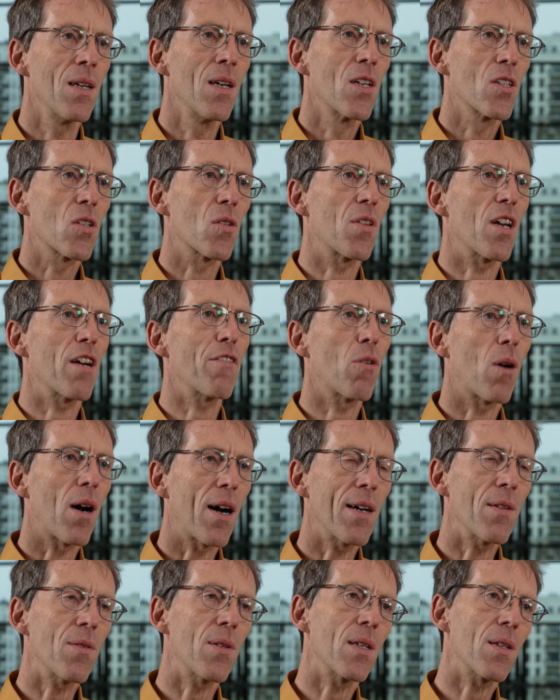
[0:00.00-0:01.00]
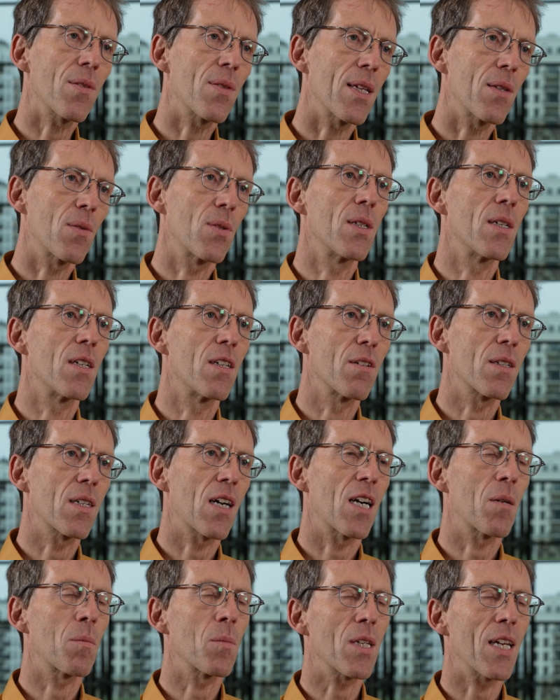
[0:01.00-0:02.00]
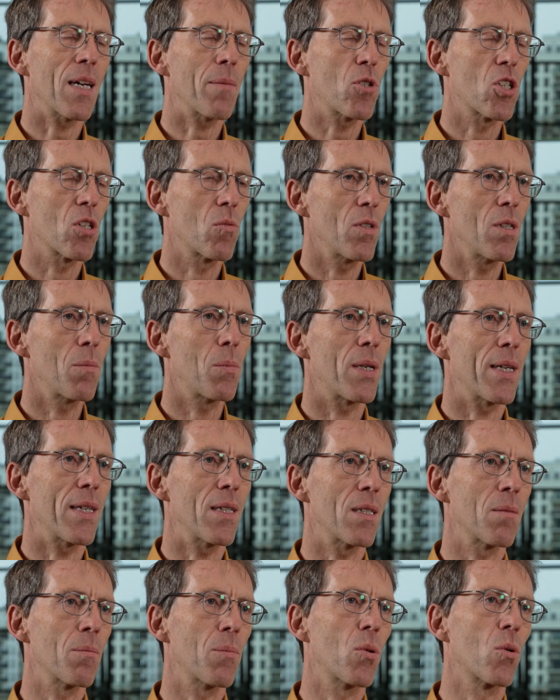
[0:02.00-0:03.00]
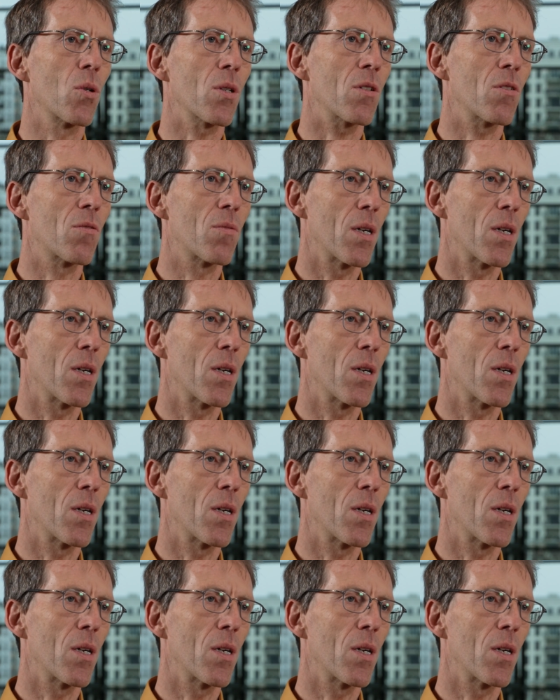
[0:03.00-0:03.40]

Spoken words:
So therefore, I think that the carbon capture will play an important